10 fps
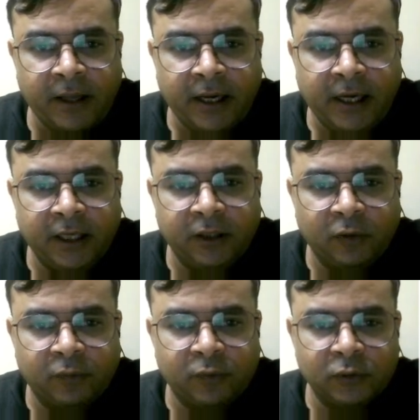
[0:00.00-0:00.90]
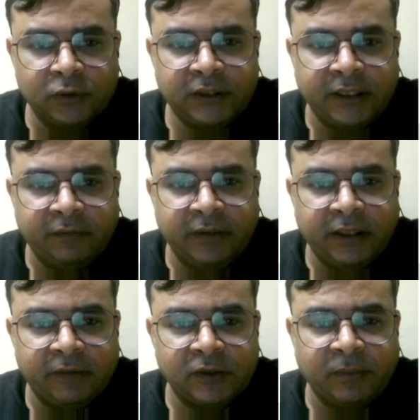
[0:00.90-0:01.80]
And of course here we
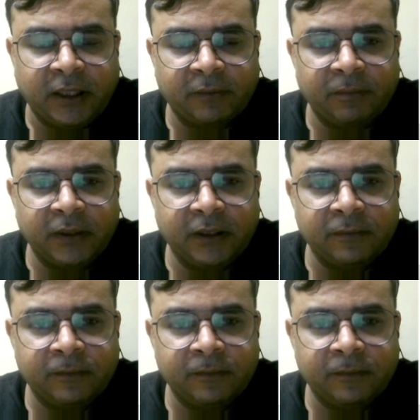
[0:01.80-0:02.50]
have a spark plug.